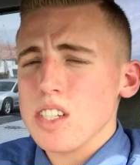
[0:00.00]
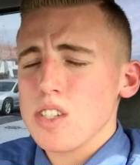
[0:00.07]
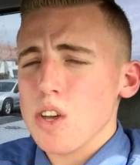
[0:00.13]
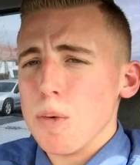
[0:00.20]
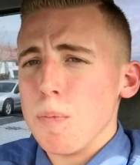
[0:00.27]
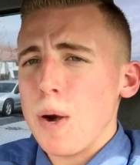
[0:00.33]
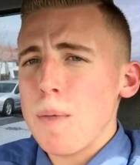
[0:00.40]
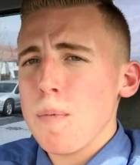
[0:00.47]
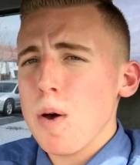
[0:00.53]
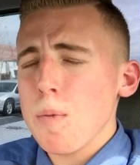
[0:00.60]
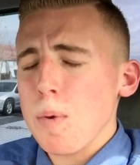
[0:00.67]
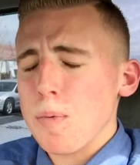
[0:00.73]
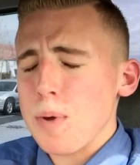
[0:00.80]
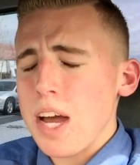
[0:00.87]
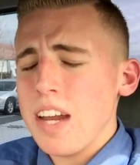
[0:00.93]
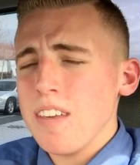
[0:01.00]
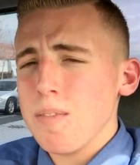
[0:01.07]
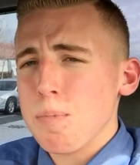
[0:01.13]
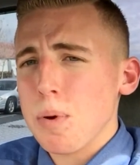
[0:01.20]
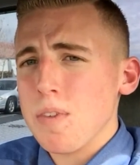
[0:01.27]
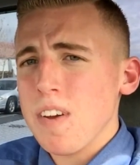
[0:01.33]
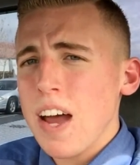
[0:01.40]
So Brembo
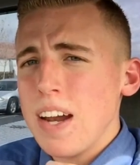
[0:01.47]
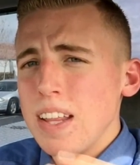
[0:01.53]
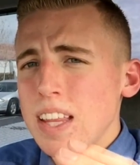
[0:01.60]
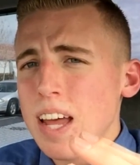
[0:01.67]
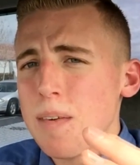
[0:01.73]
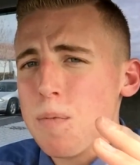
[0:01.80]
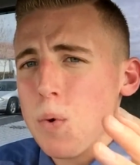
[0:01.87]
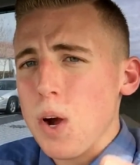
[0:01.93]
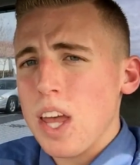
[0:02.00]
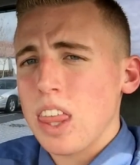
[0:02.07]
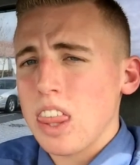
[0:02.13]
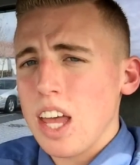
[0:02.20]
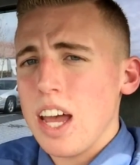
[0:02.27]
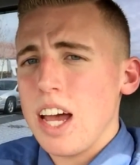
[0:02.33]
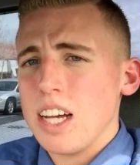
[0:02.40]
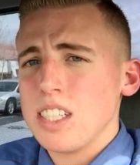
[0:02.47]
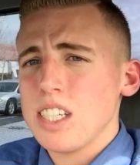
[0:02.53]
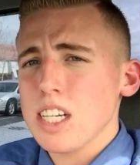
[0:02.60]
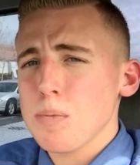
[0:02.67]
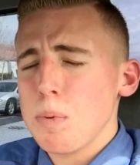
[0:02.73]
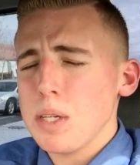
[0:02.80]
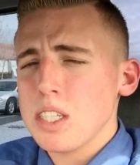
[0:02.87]
provided them with
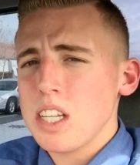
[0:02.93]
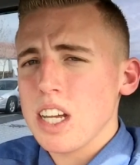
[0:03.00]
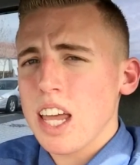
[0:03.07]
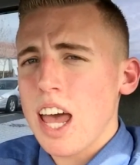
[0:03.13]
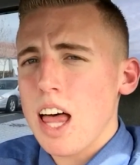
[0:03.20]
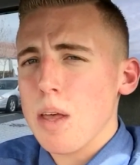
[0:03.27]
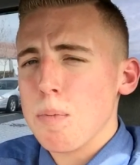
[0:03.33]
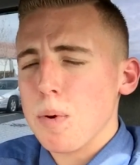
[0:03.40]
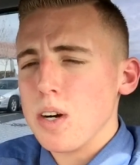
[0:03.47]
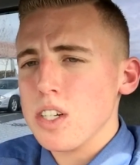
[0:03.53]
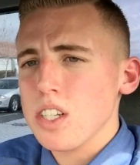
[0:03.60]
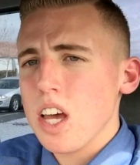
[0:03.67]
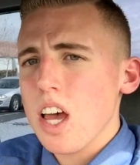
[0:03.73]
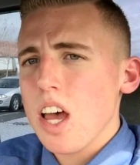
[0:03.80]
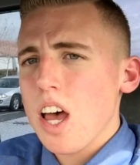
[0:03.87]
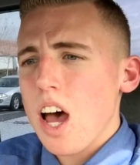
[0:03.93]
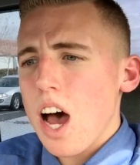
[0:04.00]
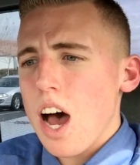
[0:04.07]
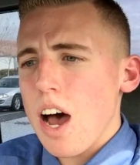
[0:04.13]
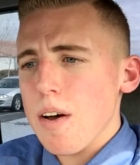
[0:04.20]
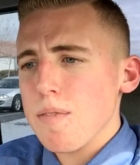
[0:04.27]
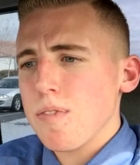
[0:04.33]
6-piston calipers
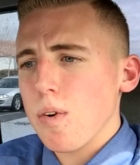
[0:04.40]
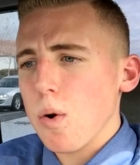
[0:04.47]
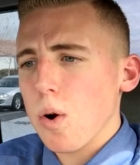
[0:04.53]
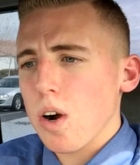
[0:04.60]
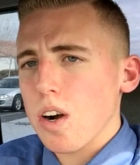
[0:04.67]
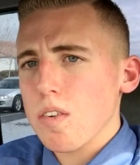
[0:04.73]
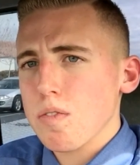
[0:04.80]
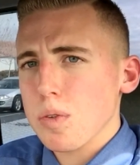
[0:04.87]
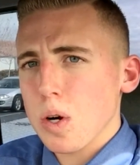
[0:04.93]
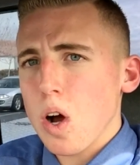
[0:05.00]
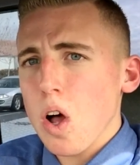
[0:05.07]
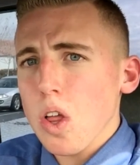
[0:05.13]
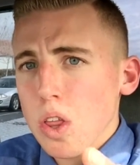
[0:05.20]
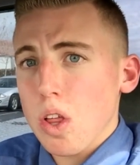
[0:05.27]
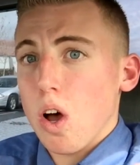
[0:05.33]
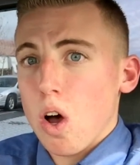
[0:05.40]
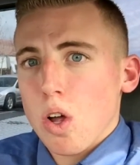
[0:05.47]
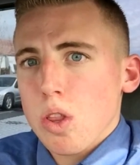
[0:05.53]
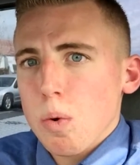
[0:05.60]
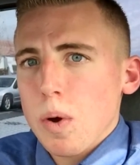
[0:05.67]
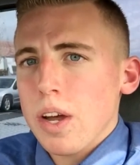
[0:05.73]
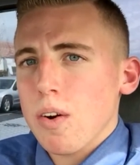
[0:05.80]
for all
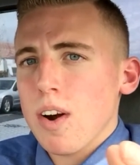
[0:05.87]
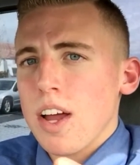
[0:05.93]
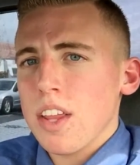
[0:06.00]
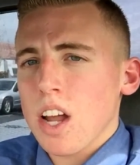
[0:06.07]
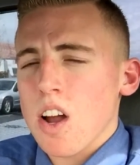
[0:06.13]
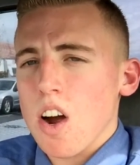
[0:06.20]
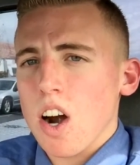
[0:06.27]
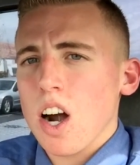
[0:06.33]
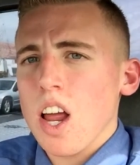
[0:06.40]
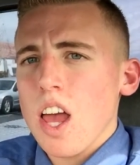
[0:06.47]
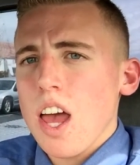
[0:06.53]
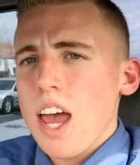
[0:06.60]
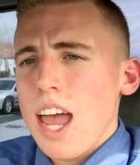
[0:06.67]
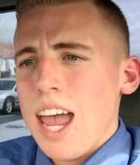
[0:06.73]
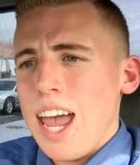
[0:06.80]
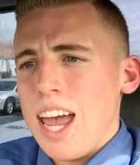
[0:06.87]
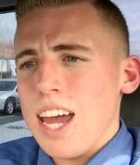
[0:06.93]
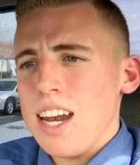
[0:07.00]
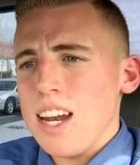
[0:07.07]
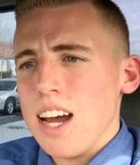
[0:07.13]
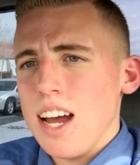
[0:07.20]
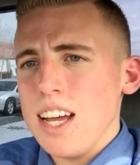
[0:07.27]
the way around the car,
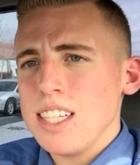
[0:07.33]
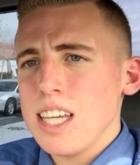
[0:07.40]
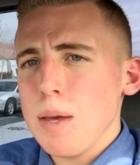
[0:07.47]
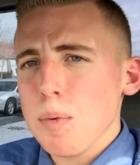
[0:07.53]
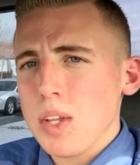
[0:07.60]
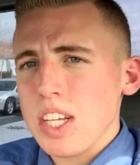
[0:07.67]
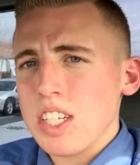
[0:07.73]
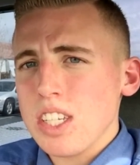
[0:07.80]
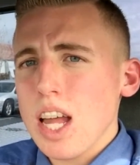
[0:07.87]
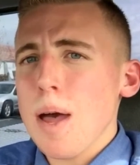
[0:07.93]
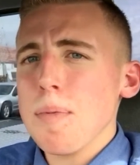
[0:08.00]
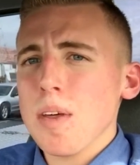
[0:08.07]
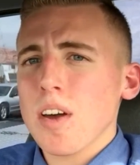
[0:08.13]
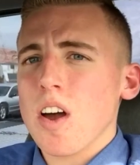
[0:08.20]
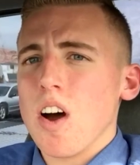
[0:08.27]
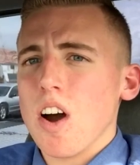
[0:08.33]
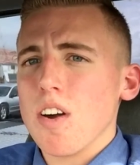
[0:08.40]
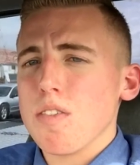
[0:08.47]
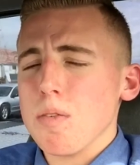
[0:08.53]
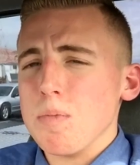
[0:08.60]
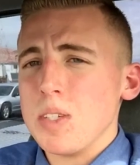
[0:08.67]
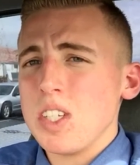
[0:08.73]
and it's able to stop the car
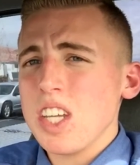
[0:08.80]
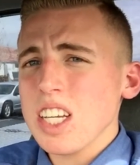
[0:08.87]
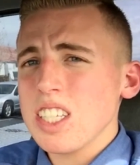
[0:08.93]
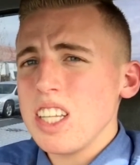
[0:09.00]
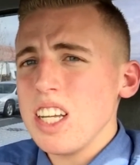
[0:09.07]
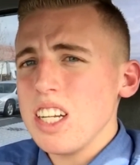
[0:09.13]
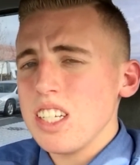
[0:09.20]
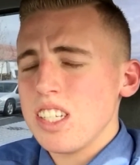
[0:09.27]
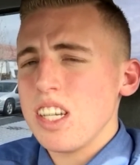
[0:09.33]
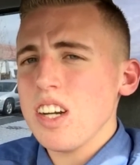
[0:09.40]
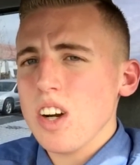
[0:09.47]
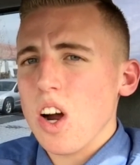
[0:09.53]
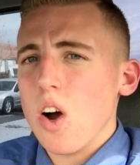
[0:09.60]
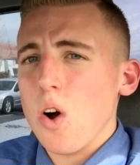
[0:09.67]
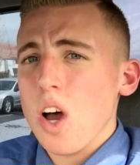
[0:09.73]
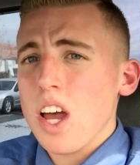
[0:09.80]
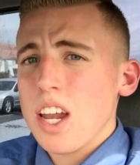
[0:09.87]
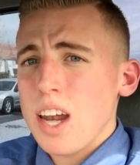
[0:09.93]
from 60 to 0.